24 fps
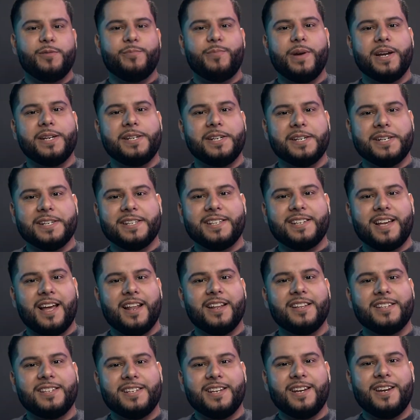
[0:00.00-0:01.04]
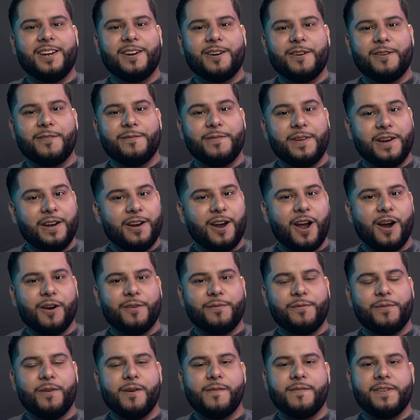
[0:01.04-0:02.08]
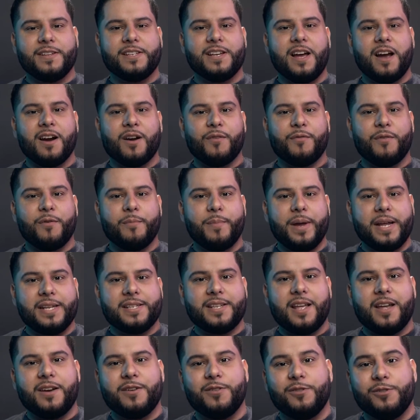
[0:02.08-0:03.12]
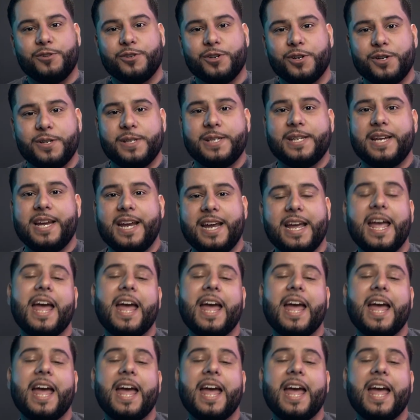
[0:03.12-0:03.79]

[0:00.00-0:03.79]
Bengi Gonzalez here, videographer and photographer based out of New Jersey,